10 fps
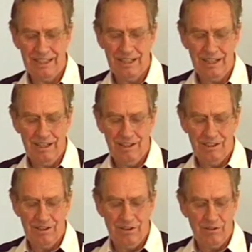For
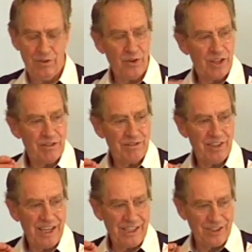the flesh, that
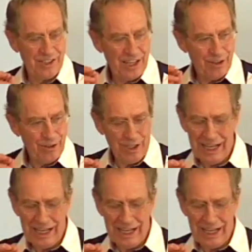old Adam,